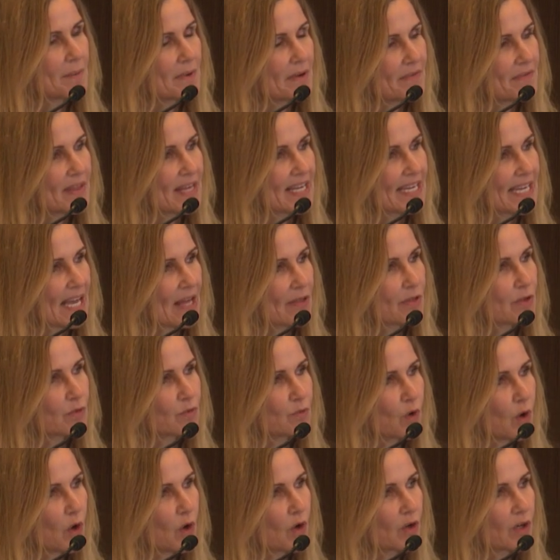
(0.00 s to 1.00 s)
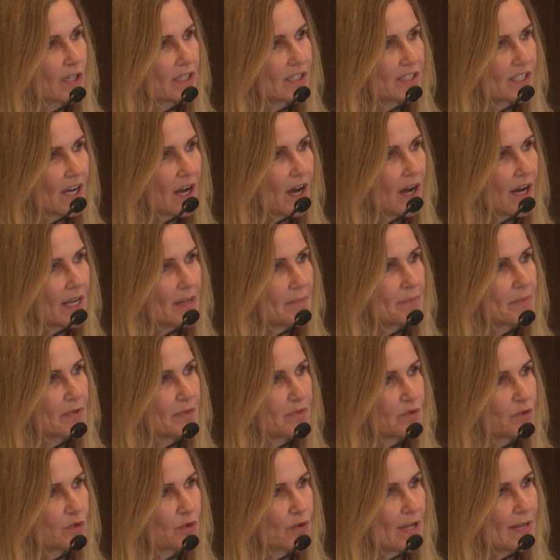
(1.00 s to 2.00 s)
if they get the wrong type of
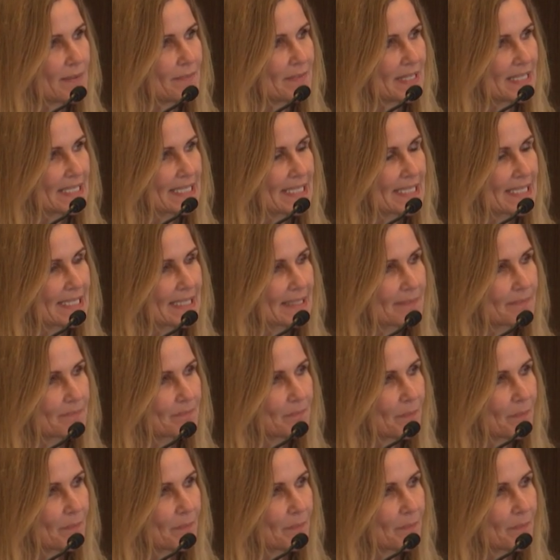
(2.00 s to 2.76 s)
treatments.